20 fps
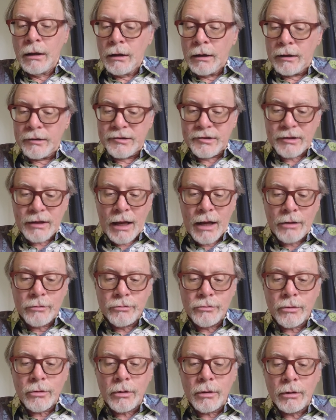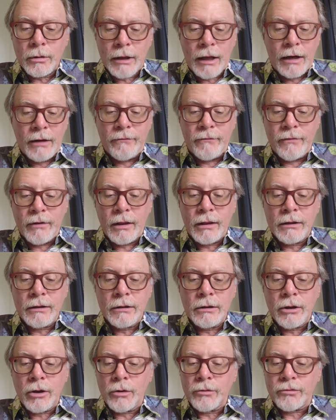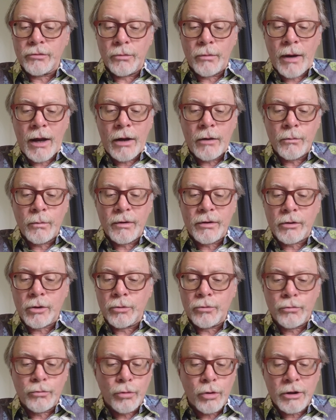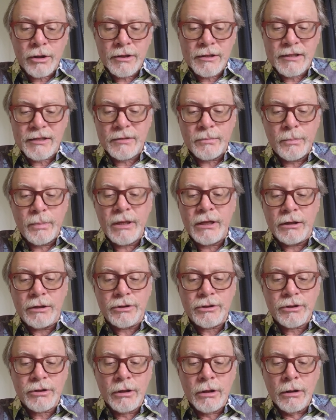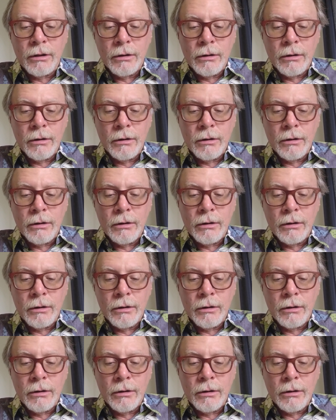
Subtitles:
A scoundrel and a villain goes around with crooked speech,